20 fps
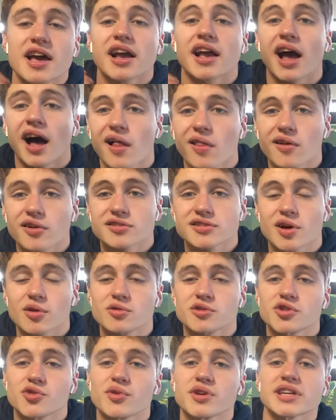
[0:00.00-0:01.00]
color tone
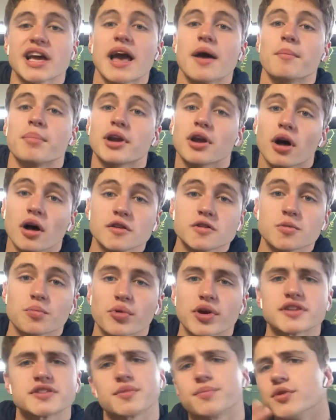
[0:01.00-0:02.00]
to it, but it also
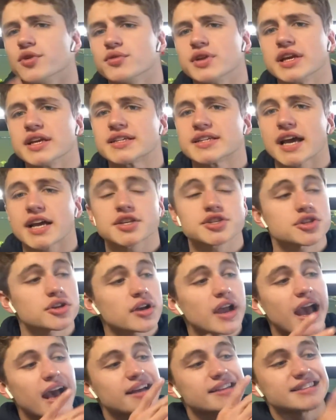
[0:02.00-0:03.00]
brings some unique
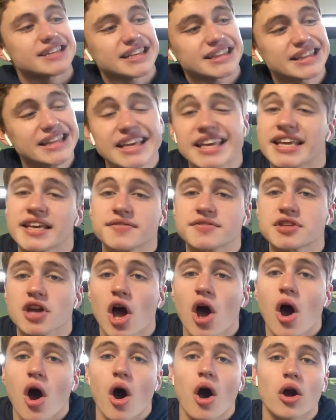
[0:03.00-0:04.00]
texture, as the leaves
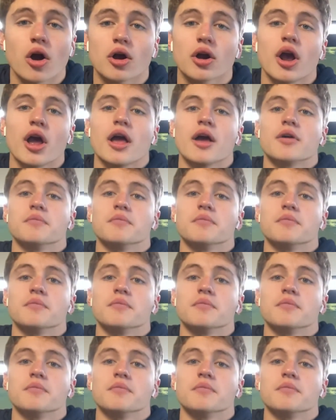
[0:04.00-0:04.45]
are